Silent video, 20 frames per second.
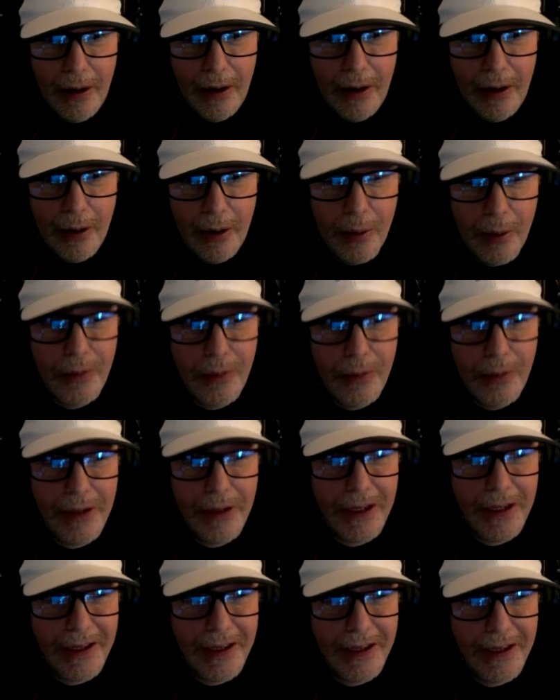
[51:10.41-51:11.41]

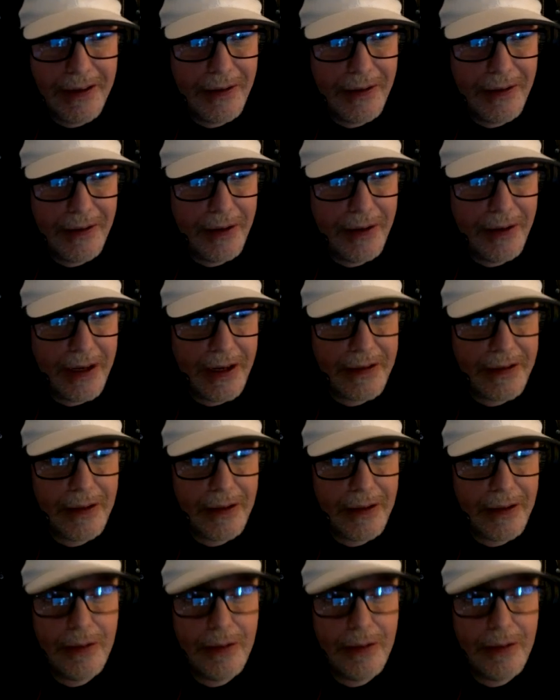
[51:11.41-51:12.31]
holy, and I said,